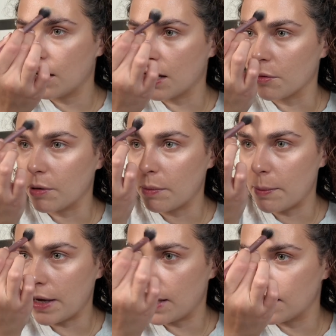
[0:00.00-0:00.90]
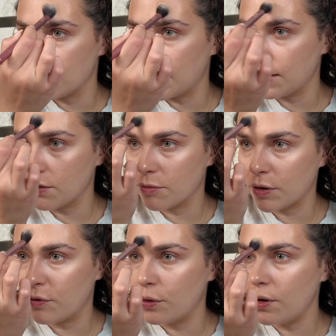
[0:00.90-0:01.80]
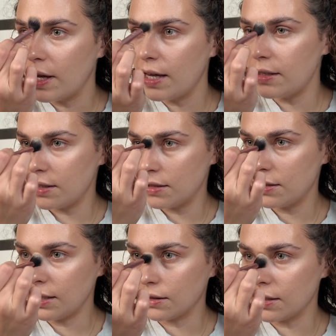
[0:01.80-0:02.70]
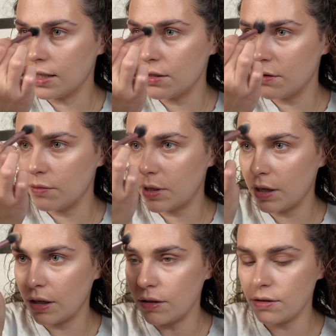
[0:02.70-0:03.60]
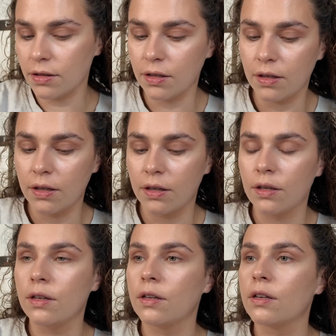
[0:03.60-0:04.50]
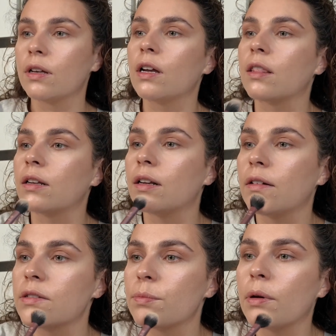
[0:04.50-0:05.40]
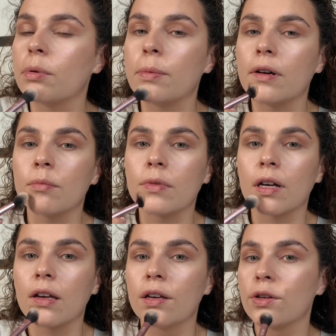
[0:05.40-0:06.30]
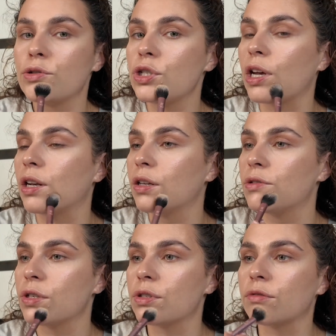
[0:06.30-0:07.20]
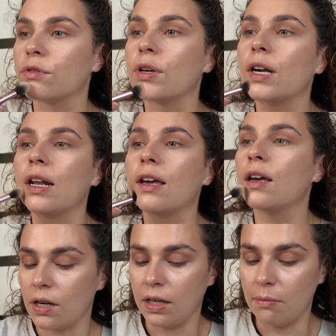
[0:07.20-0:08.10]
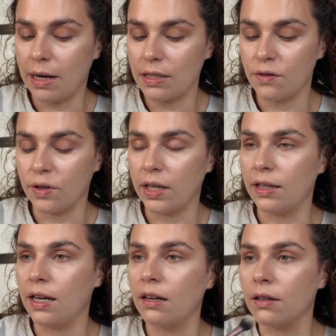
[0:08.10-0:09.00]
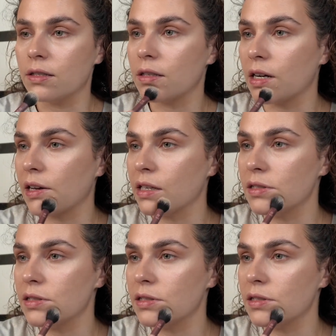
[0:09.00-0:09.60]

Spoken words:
I will pop a bit in the centre of my forehead, down the centre of my nose, and then I like to pop a bit on my chin, just to really kind of mattify in the areas that